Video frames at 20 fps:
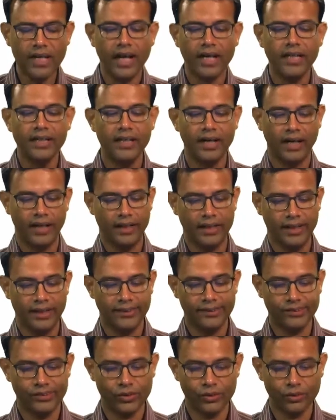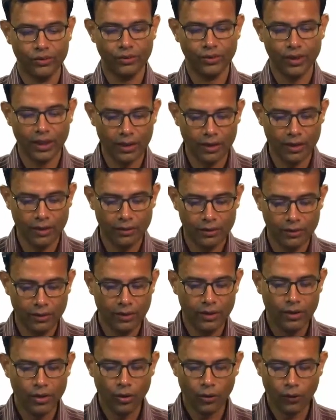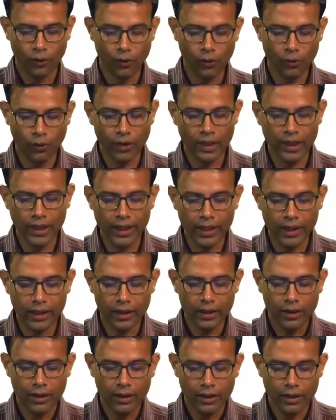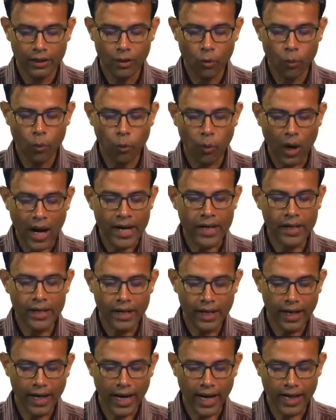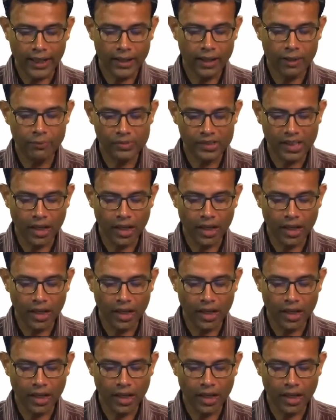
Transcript: highly ionized. Okay. Only 1 atoms